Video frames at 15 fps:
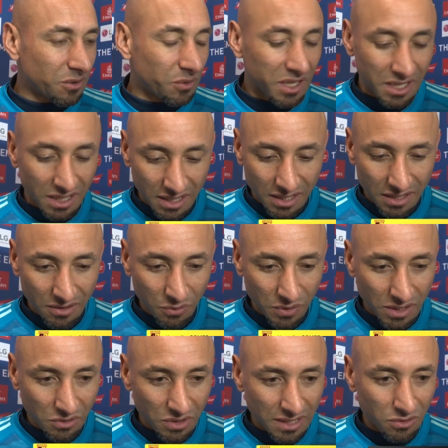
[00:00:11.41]
So we
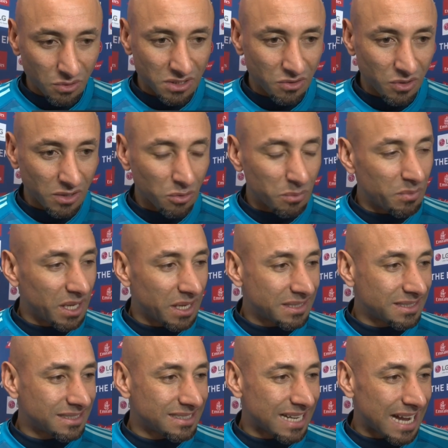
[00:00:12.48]
knew that it was going to be
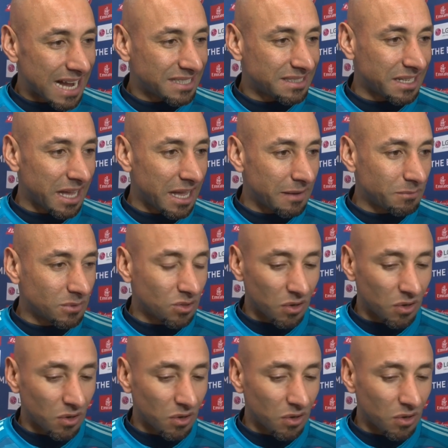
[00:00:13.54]
a tight game.